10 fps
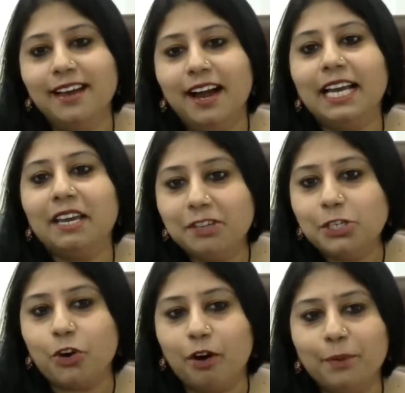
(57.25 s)
a given
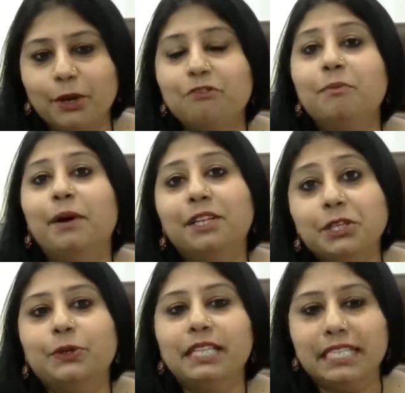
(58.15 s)
topic of a
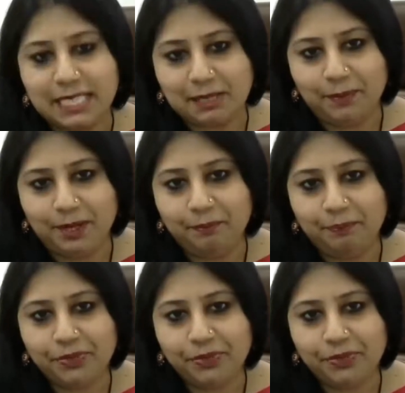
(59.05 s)
particular discipline.